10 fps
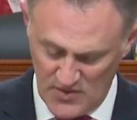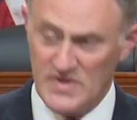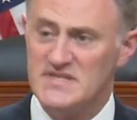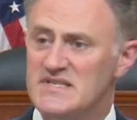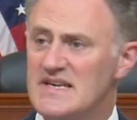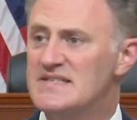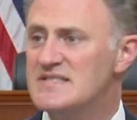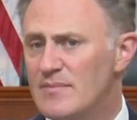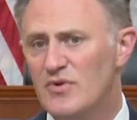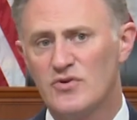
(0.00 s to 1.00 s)
We see a
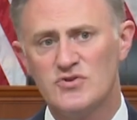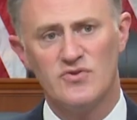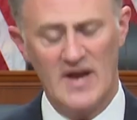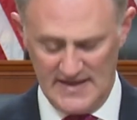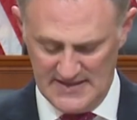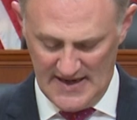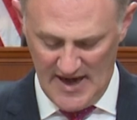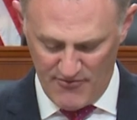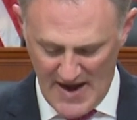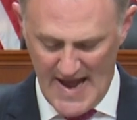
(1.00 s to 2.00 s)
similar trend in
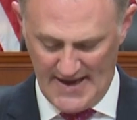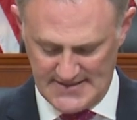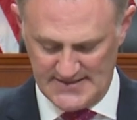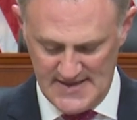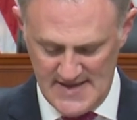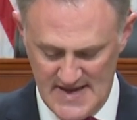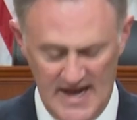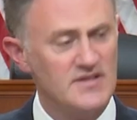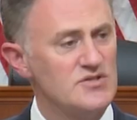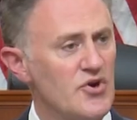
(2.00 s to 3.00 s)
Iraq.
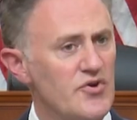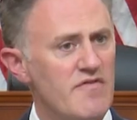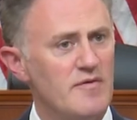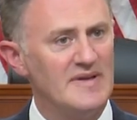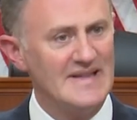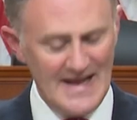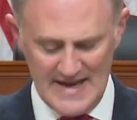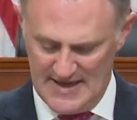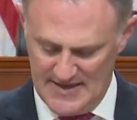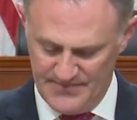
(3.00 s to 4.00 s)
At the turn of the
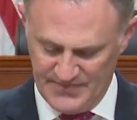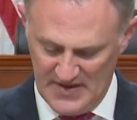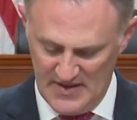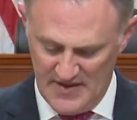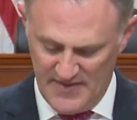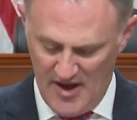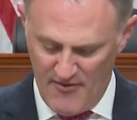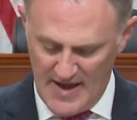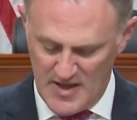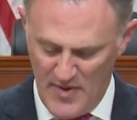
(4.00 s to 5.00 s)
millennium, the
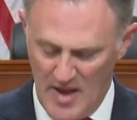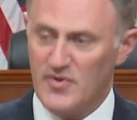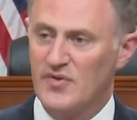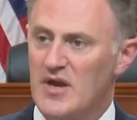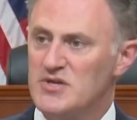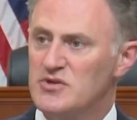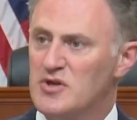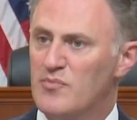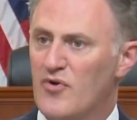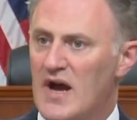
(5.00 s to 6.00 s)
Iraqi population
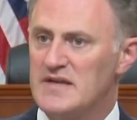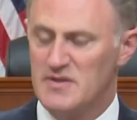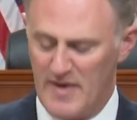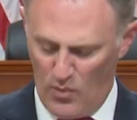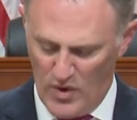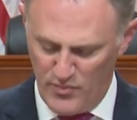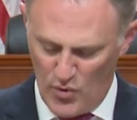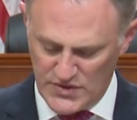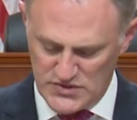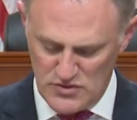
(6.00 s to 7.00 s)
comprised about
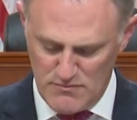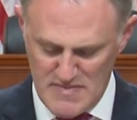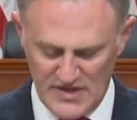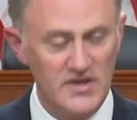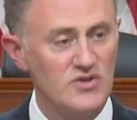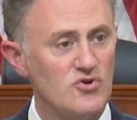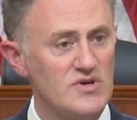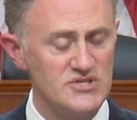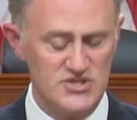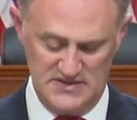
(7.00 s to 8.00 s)
1.2 million
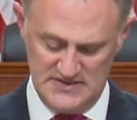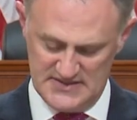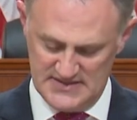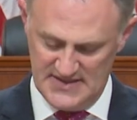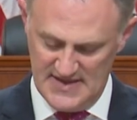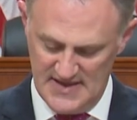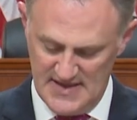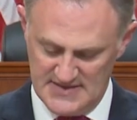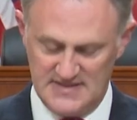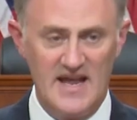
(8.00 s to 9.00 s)
Christians.
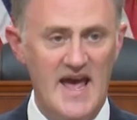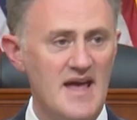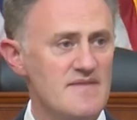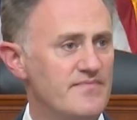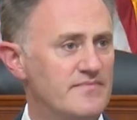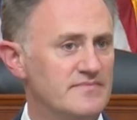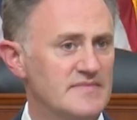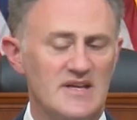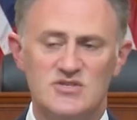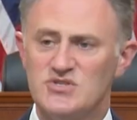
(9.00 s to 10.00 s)
Today,
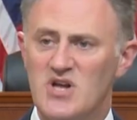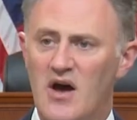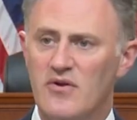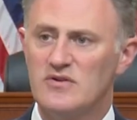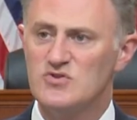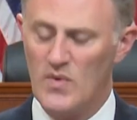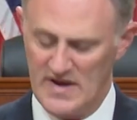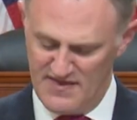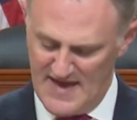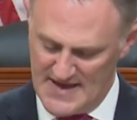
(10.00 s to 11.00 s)
it's just
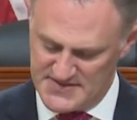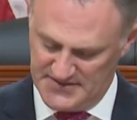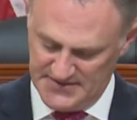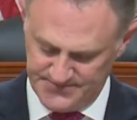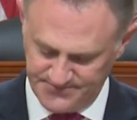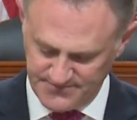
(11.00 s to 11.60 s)
120,000.